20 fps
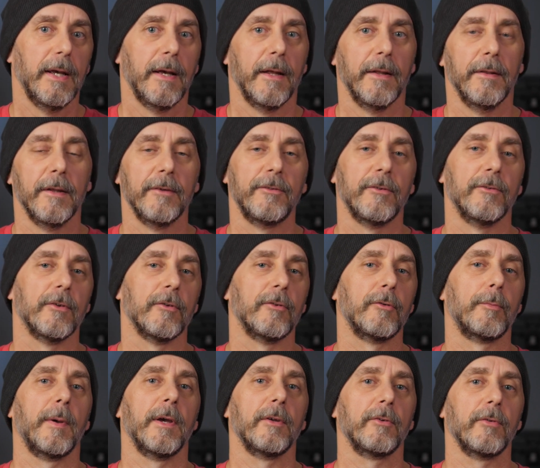And this is
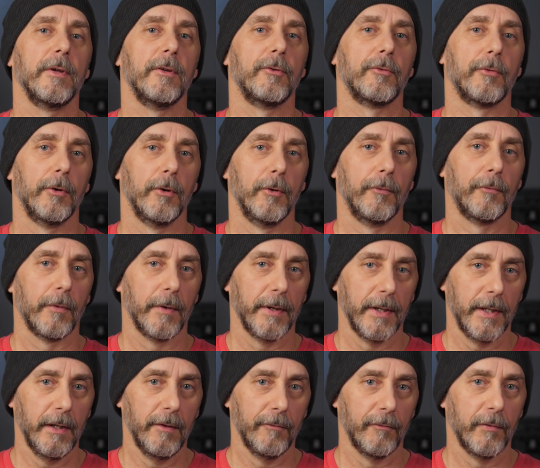especially true for
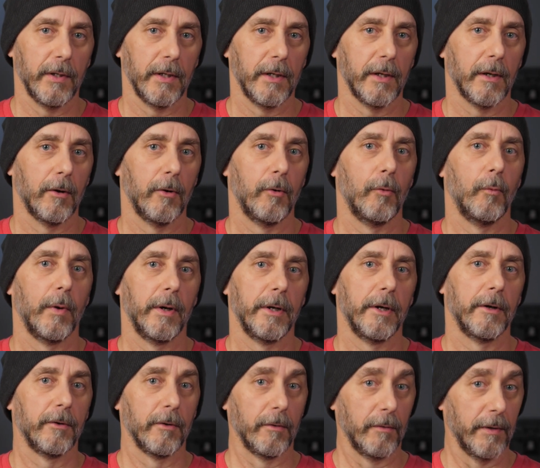any video where
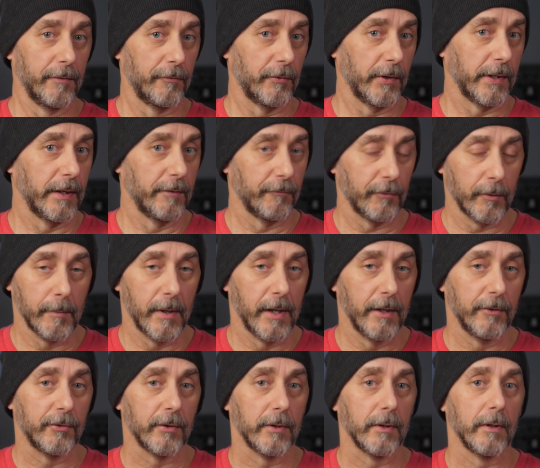you're delivering
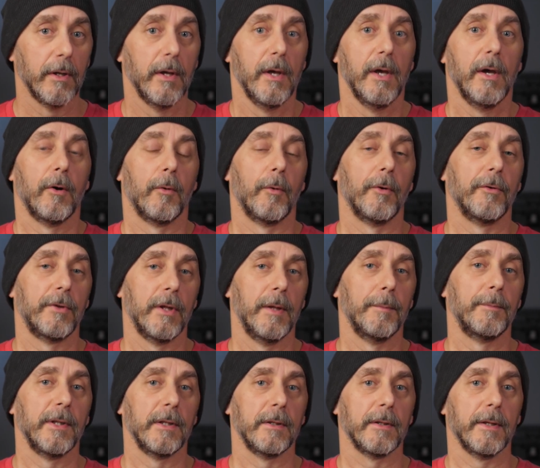information or
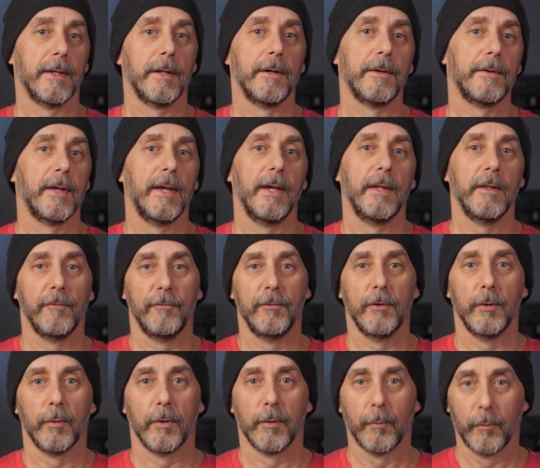attempting to entertain the
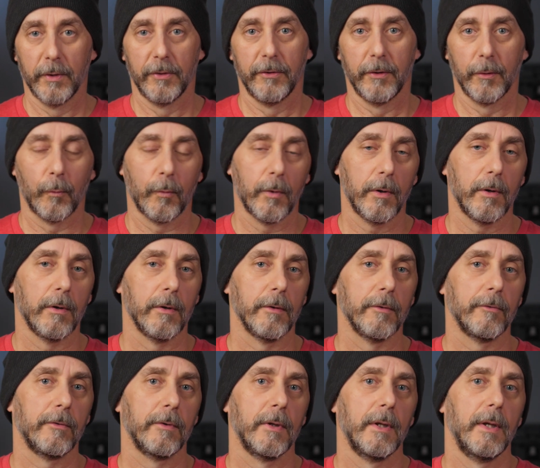viewer with your
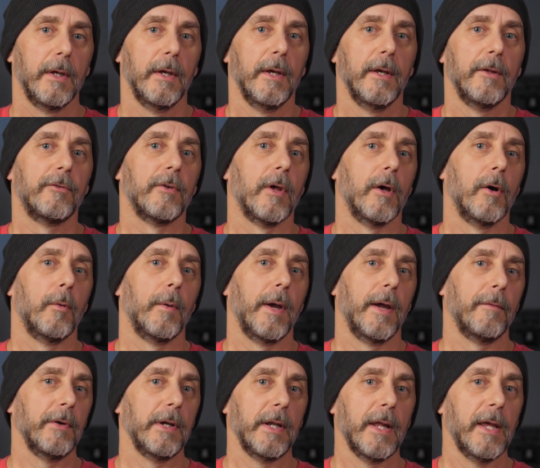words. So
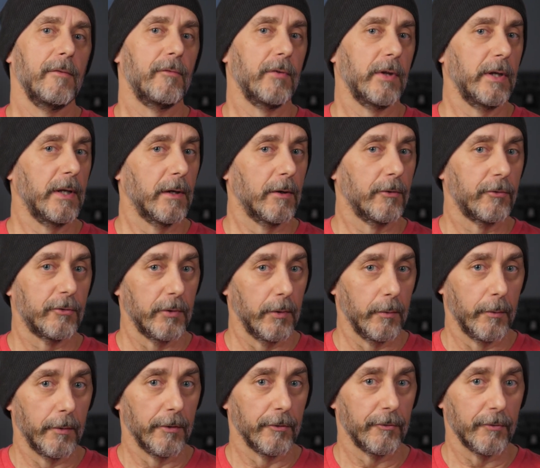everyday video
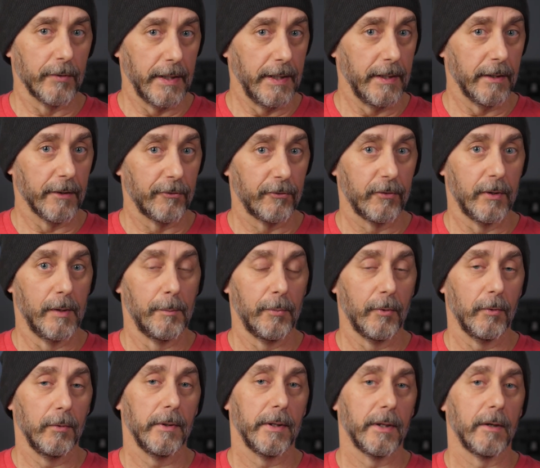shooters need a
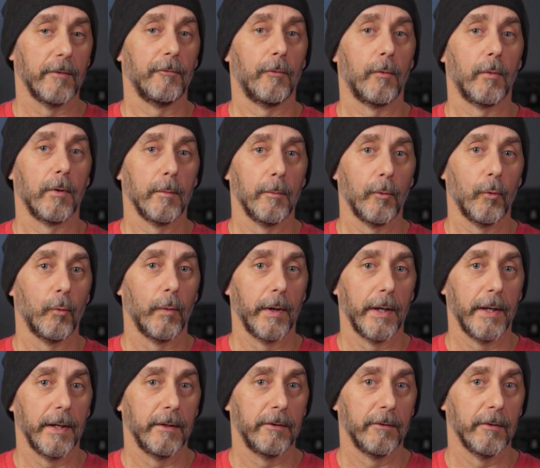simple and affordable
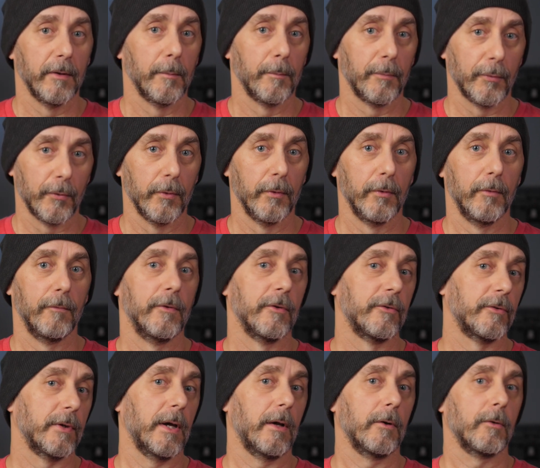way to improve the
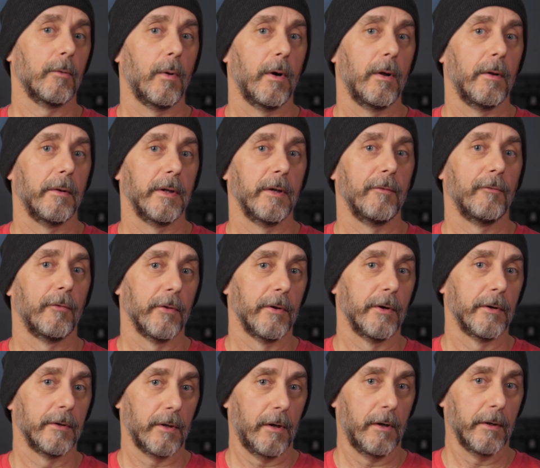sound quality for
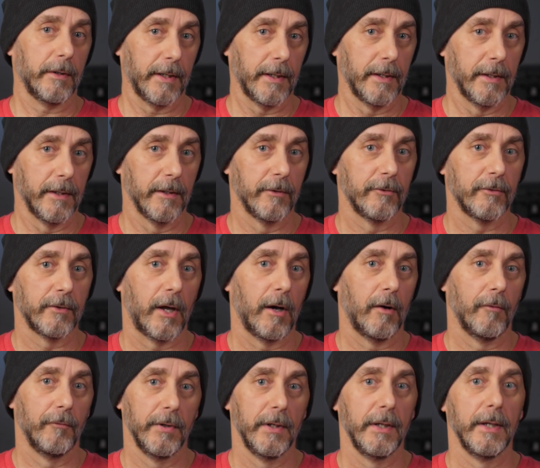their talking head
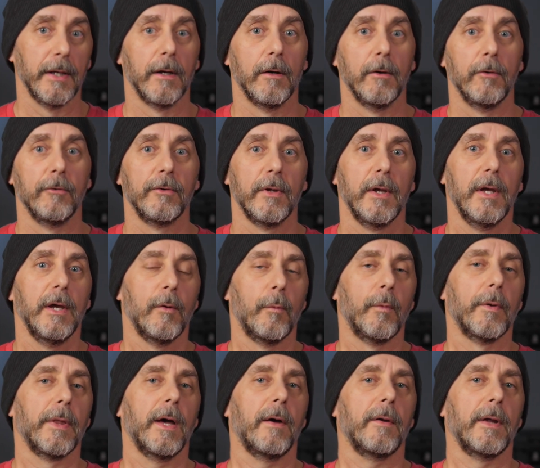style videos
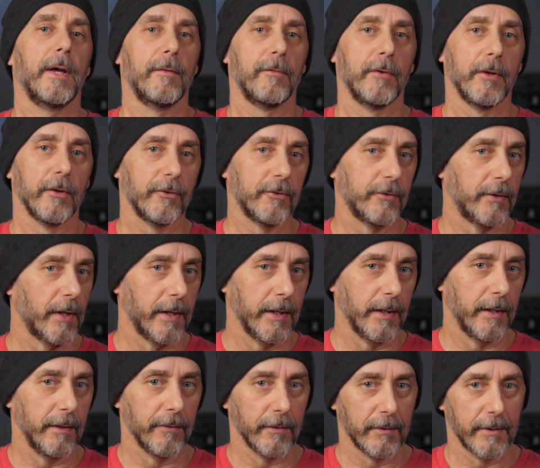without having to
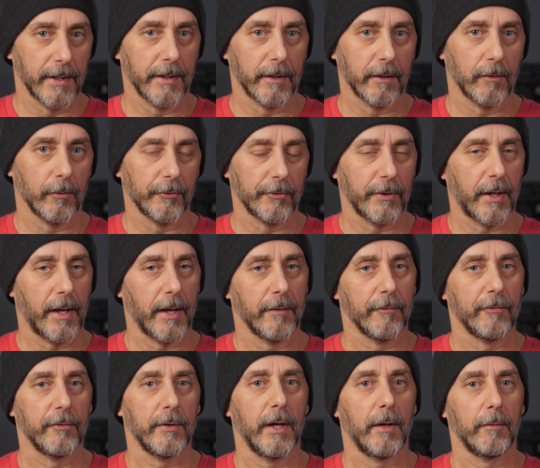study the technical side
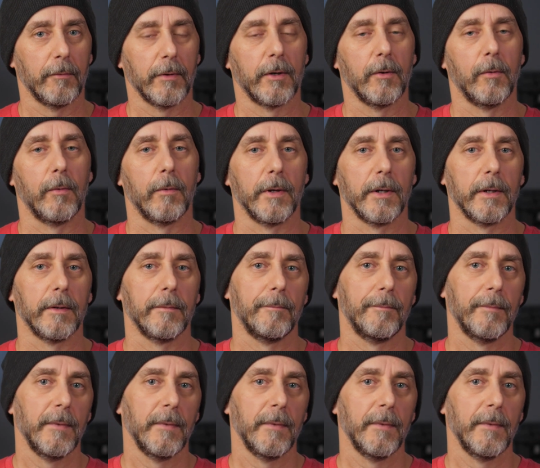of sound recording.